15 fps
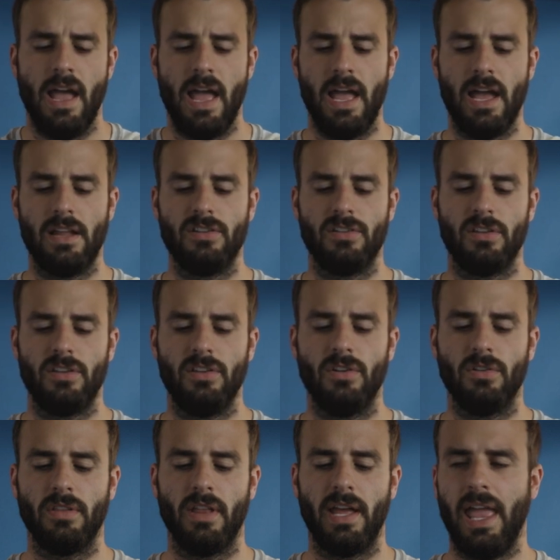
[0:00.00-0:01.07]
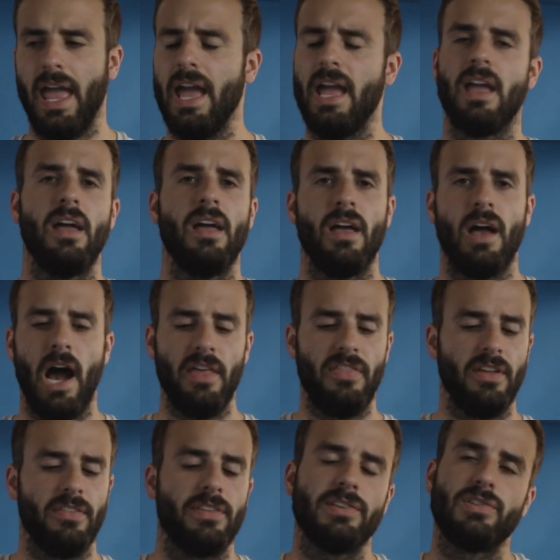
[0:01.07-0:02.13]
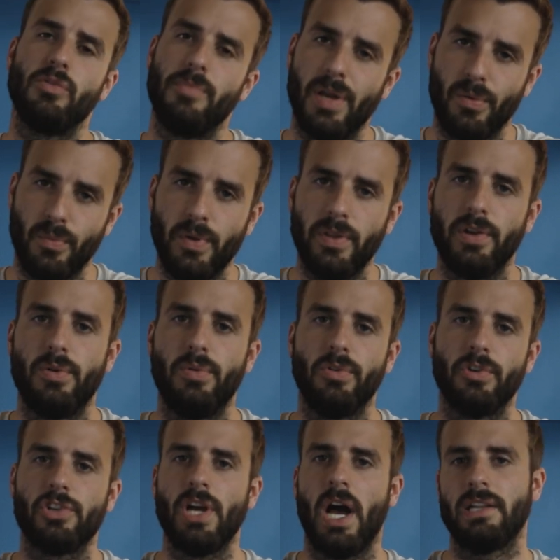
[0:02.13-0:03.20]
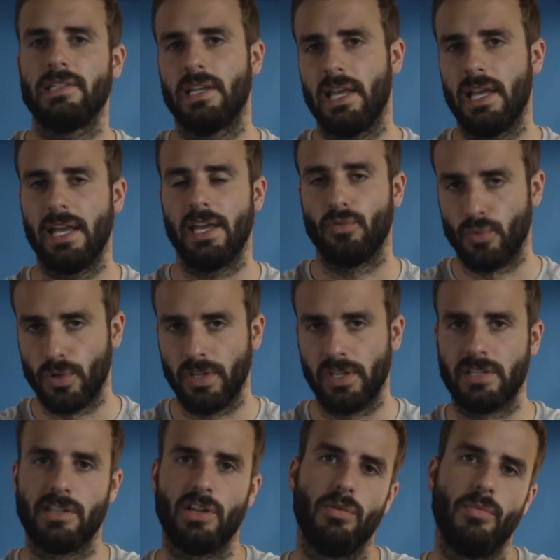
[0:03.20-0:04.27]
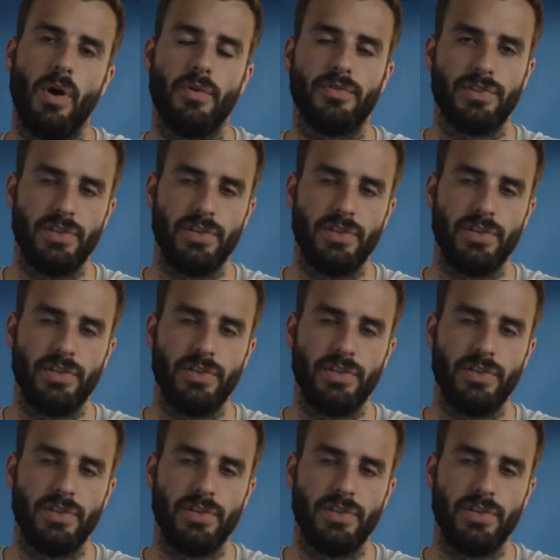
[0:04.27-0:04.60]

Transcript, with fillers: and you're like, hey, I think this would be a really cool shot to get in really slow-mo.